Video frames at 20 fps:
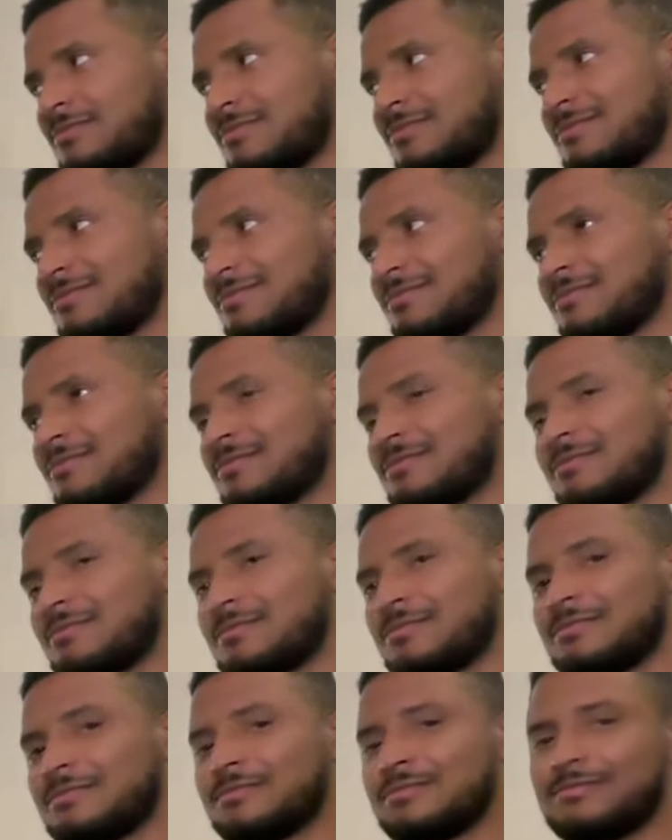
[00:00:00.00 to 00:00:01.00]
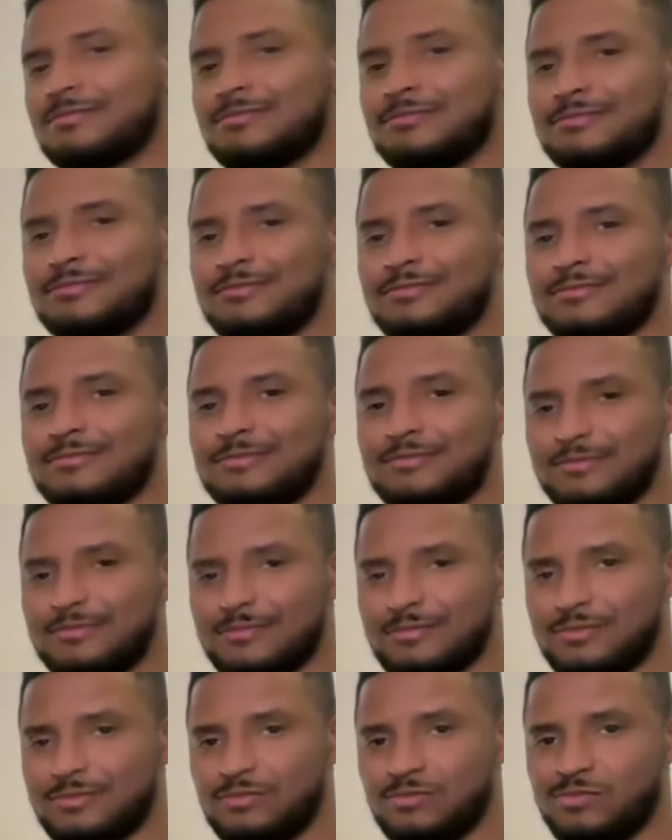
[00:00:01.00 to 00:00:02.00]

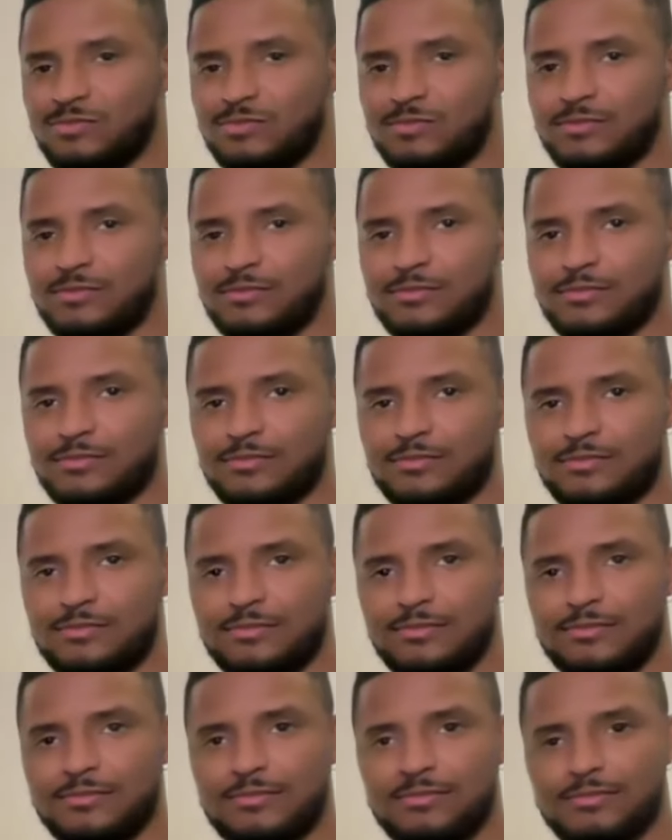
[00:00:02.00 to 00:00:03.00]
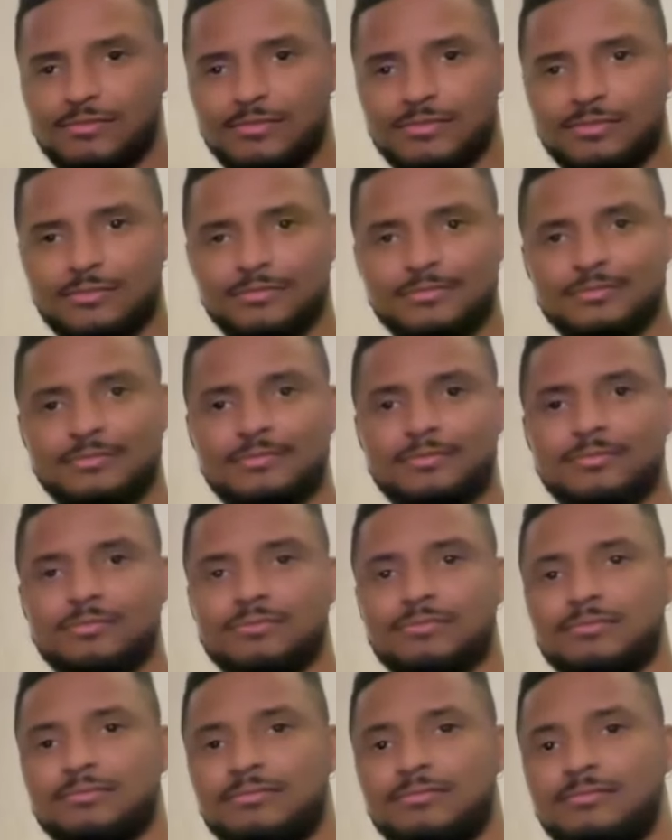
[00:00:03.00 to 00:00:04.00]

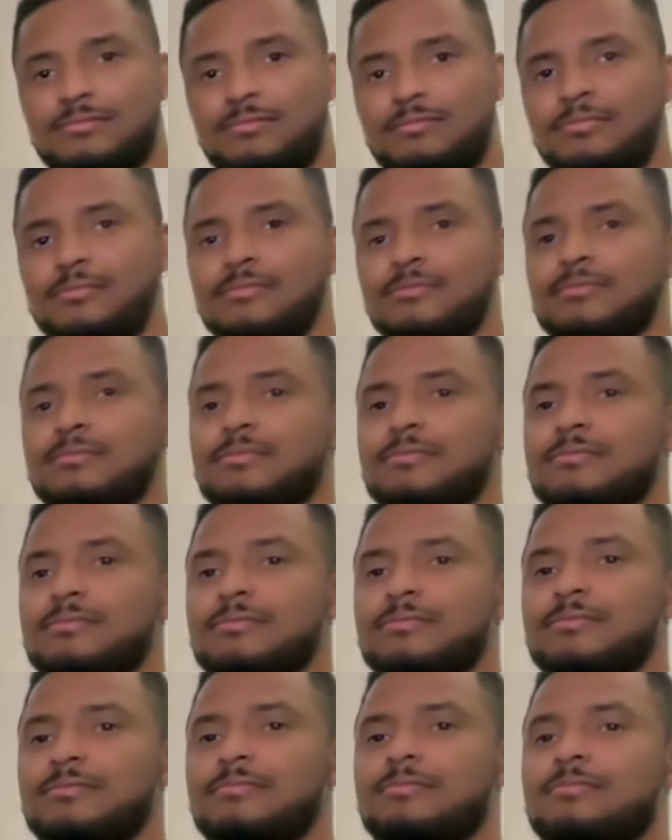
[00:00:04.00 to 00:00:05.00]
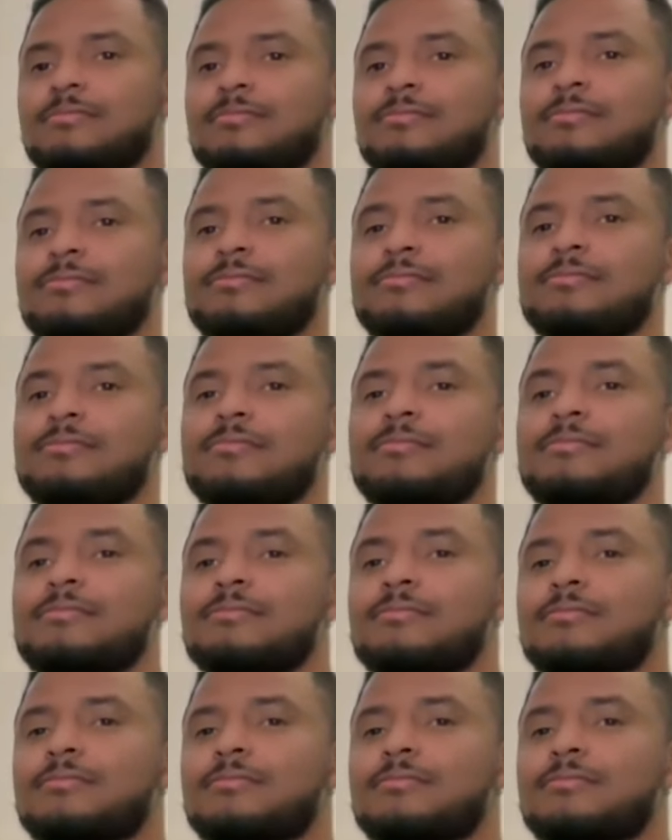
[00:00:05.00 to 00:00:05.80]
(silent)